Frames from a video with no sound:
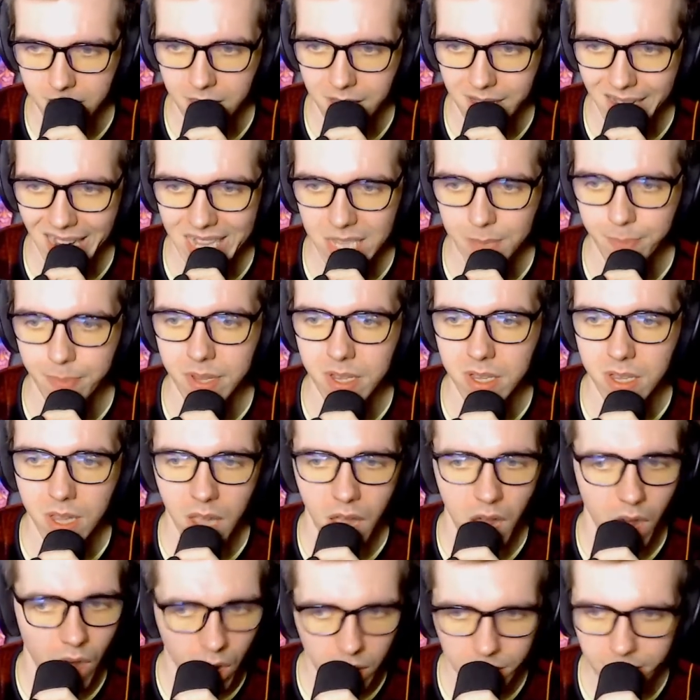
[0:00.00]
It has been
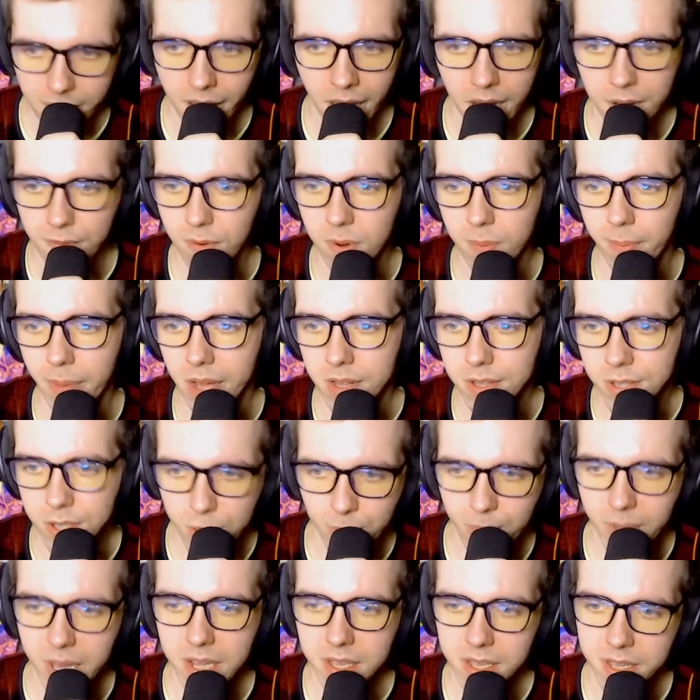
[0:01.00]
online for about
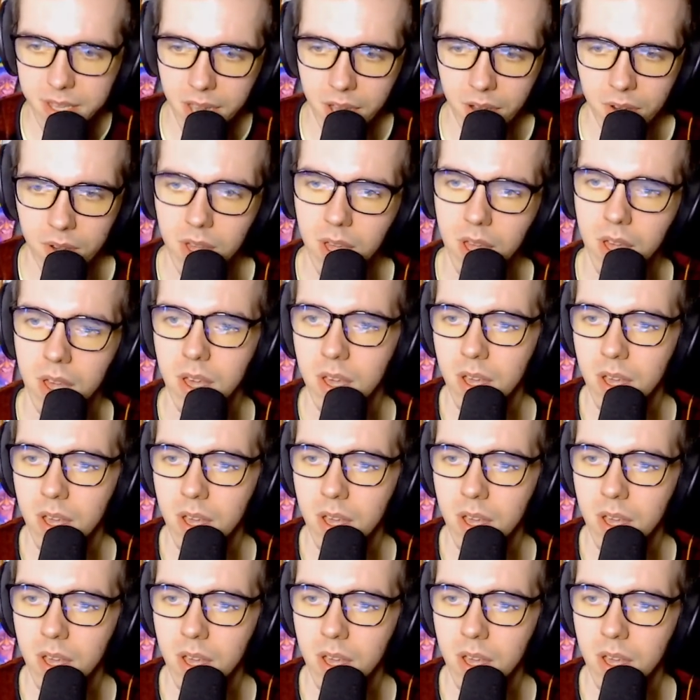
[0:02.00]
two weeks now.